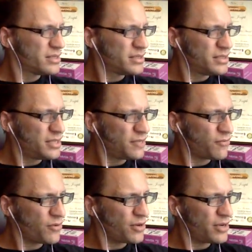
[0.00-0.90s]

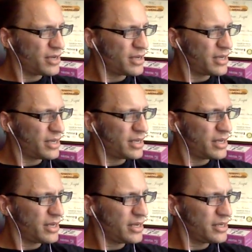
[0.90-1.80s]
different
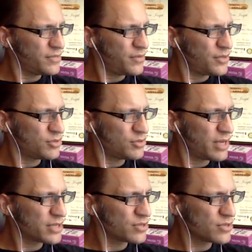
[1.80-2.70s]
individual,
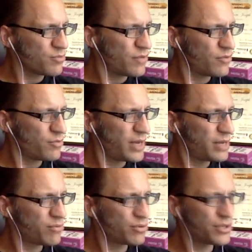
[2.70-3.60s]
like, sort of private
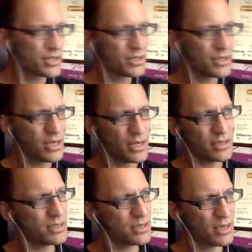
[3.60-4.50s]
paid projects and
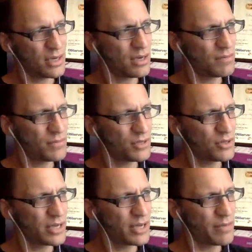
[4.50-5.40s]
things, and
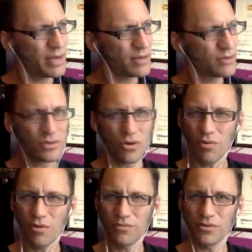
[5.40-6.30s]
trying to get back on top
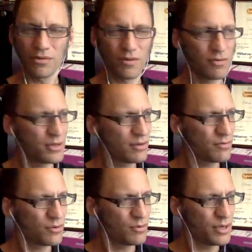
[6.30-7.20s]
of everything
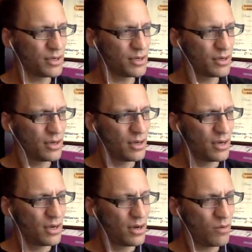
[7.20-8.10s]
after a week
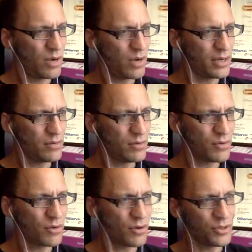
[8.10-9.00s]
away. We've
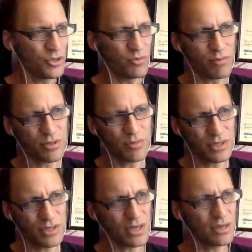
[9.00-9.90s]
got a new members
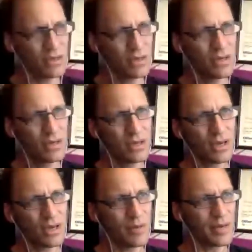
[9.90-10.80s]
meeting
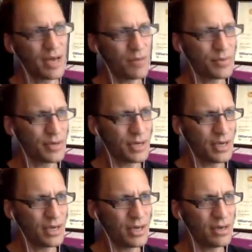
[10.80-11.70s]
coming up
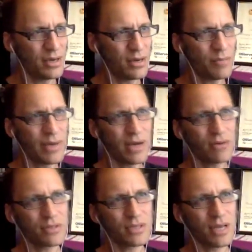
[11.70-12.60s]
in
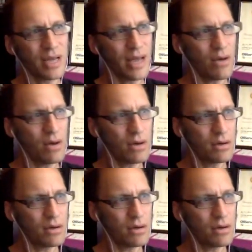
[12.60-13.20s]
about an hour.